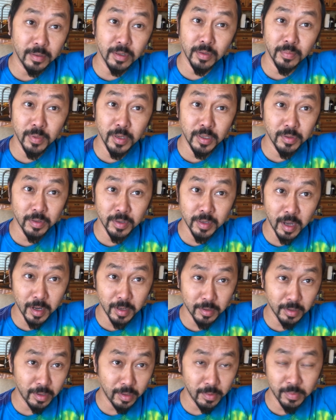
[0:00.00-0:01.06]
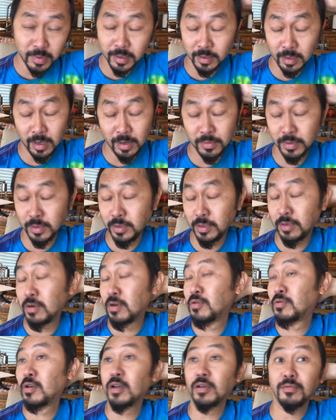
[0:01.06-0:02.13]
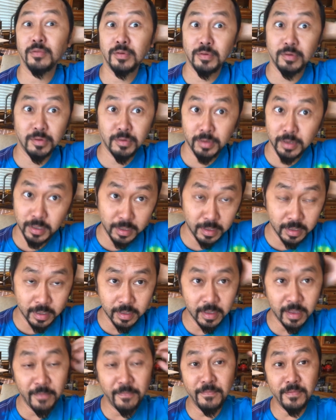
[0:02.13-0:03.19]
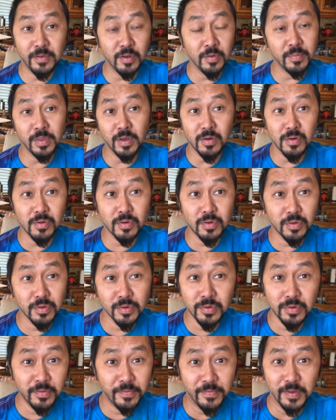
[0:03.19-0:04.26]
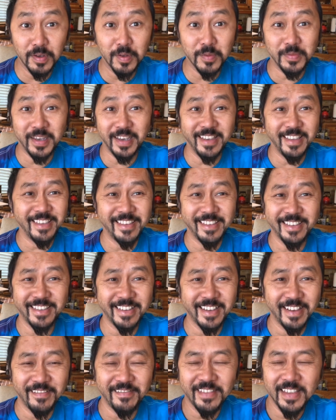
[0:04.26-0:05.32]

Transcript: me to a nightclub and I was there all night, we were drinking, and they filmed, the whole crew filmed it and stuff.